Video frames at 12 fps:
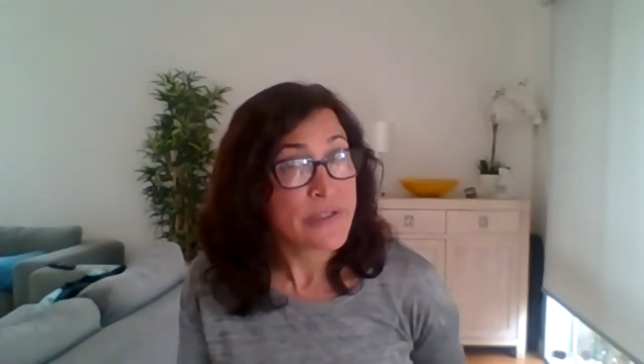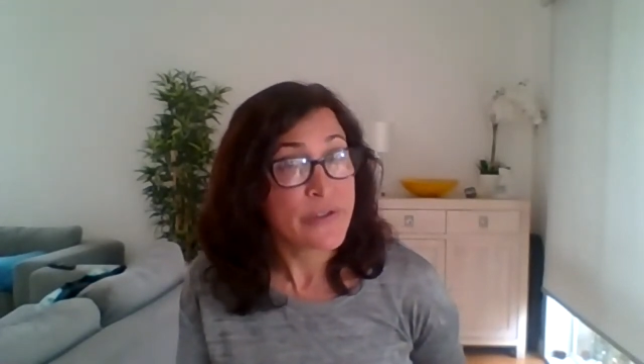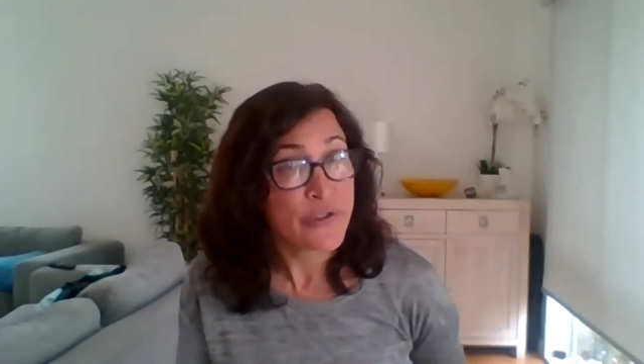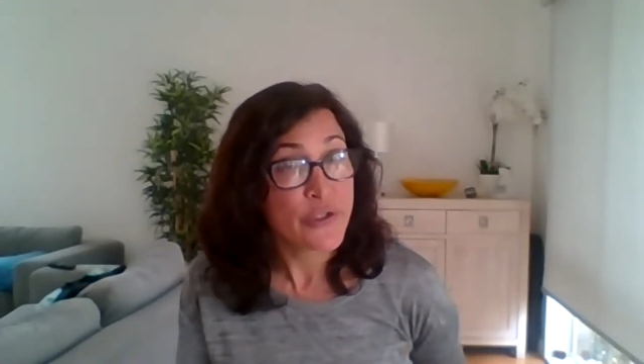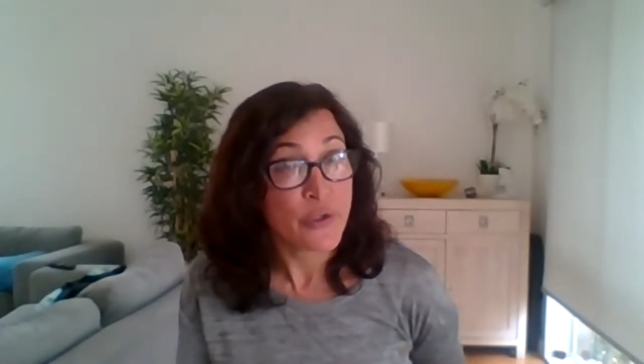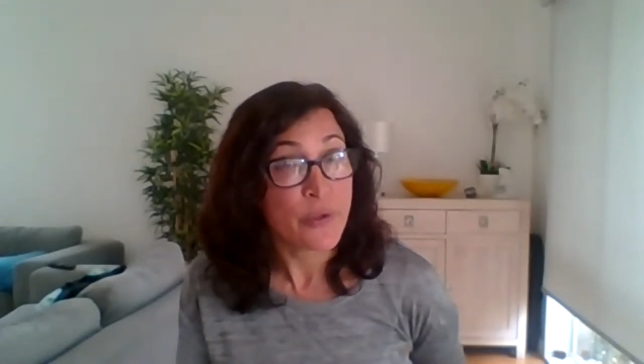to
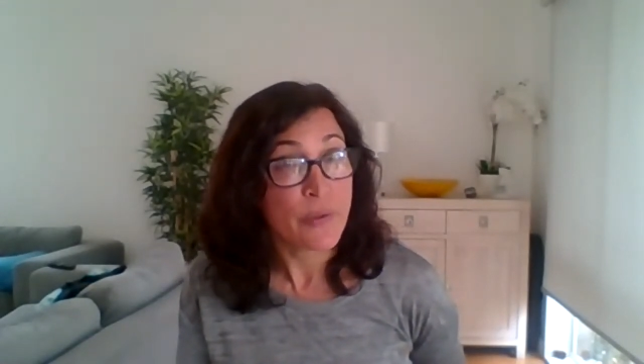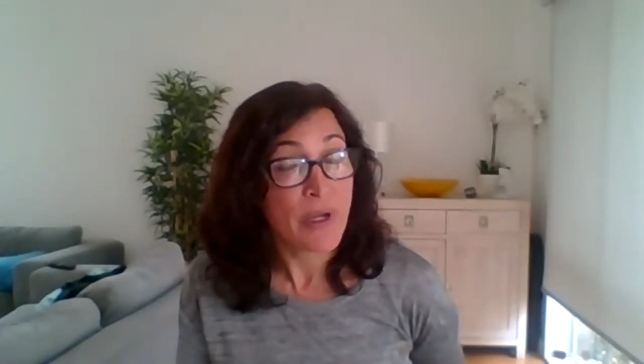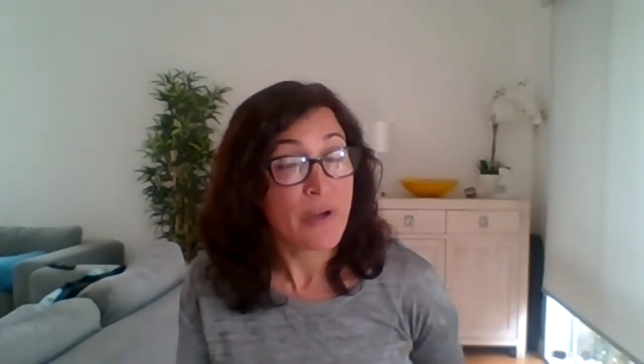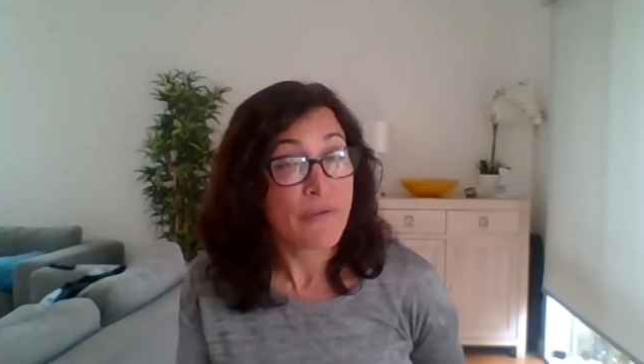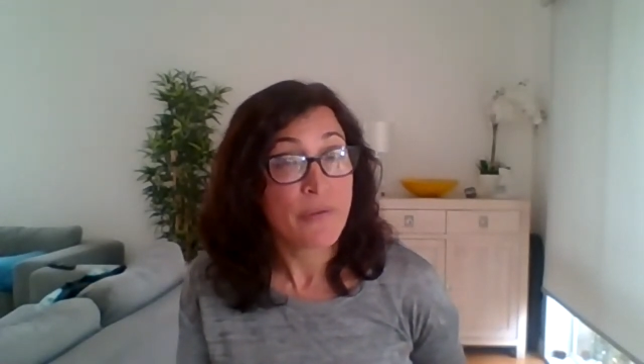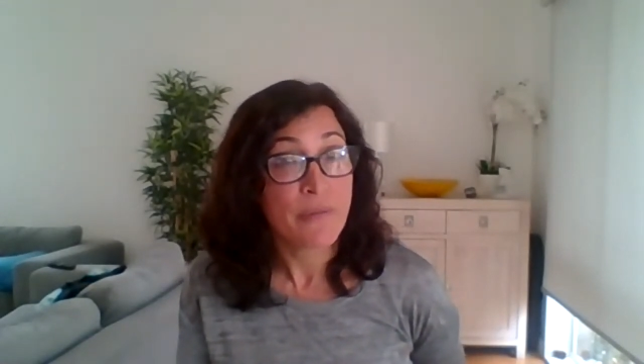do
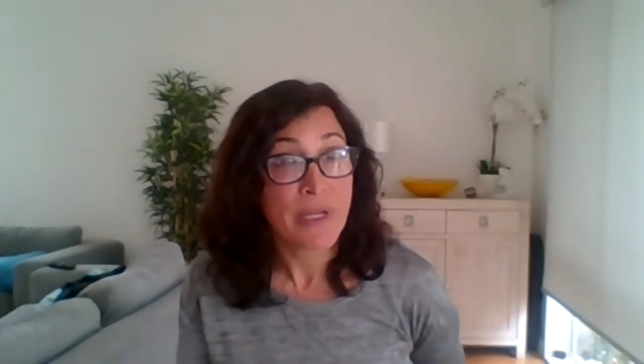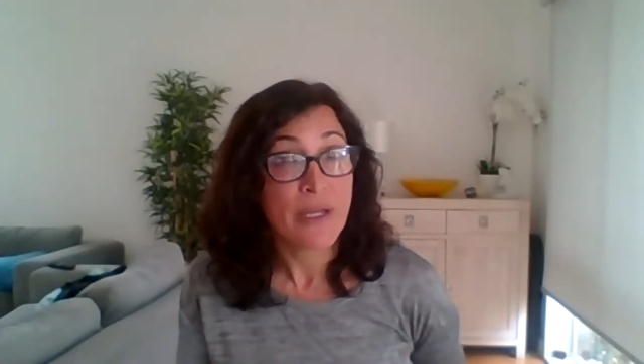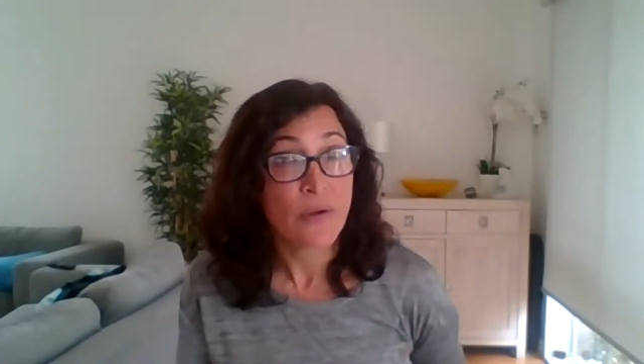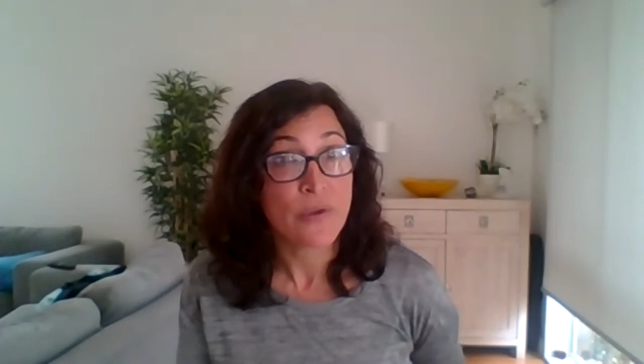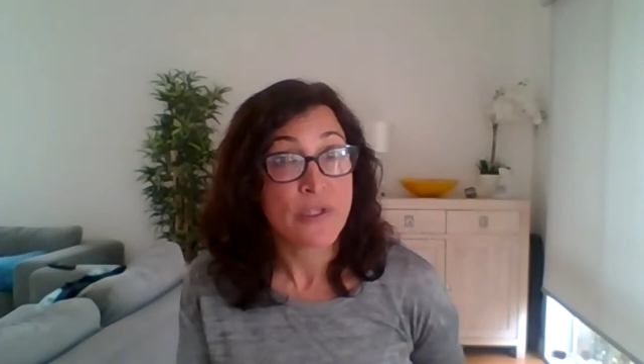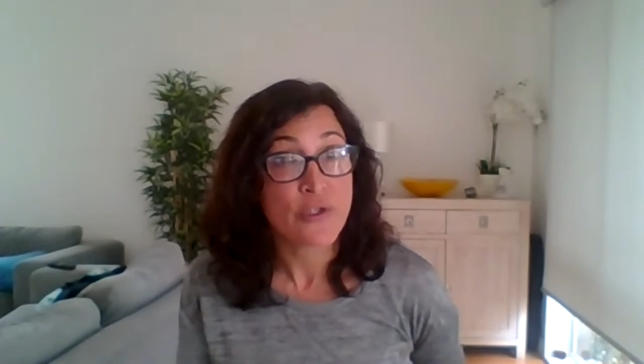apart from play
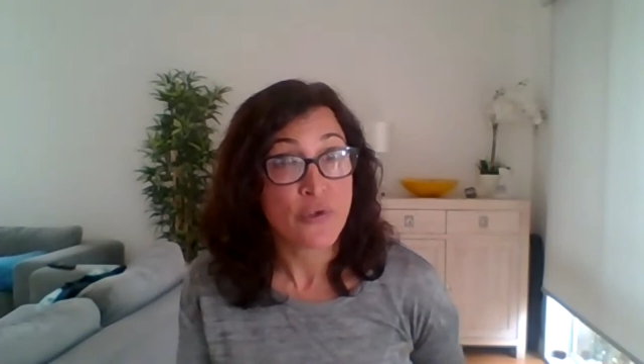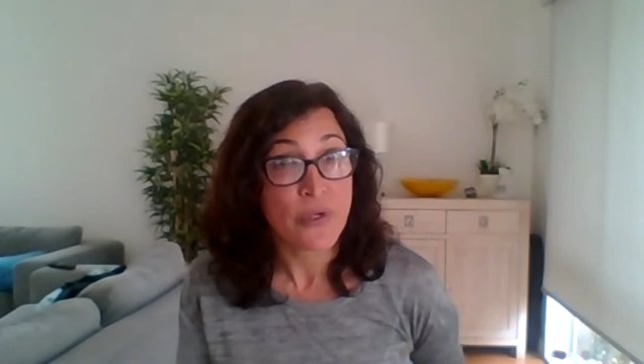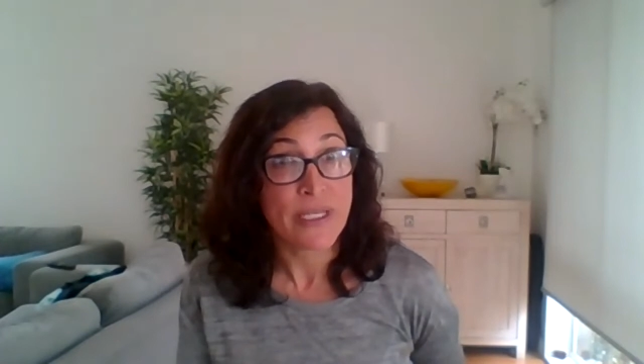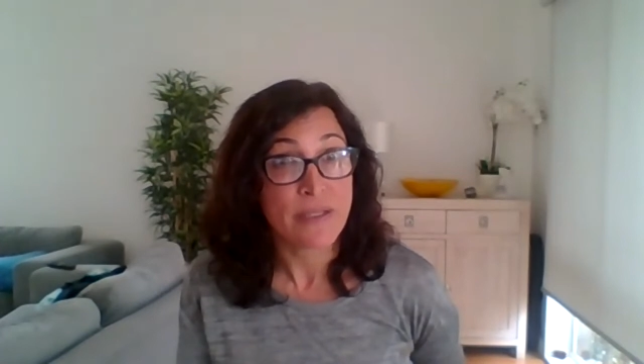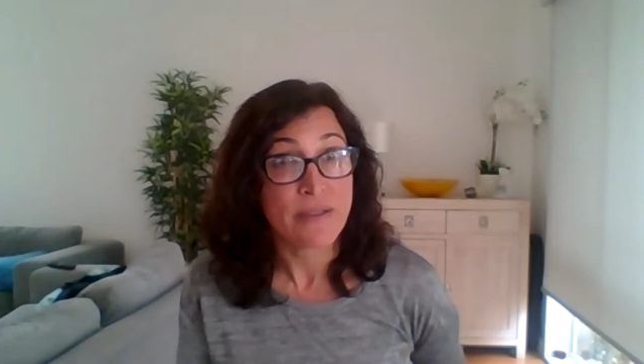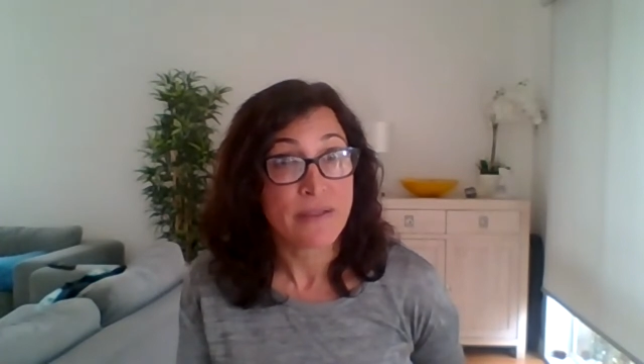on the
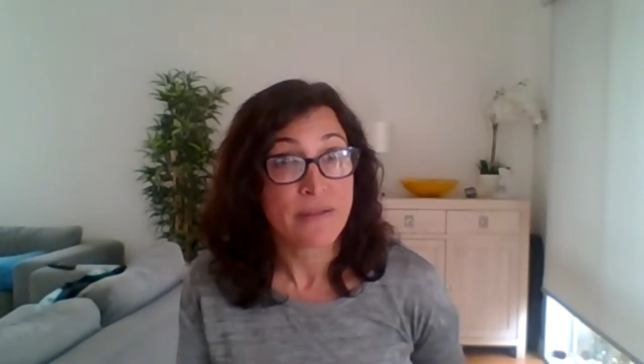streets.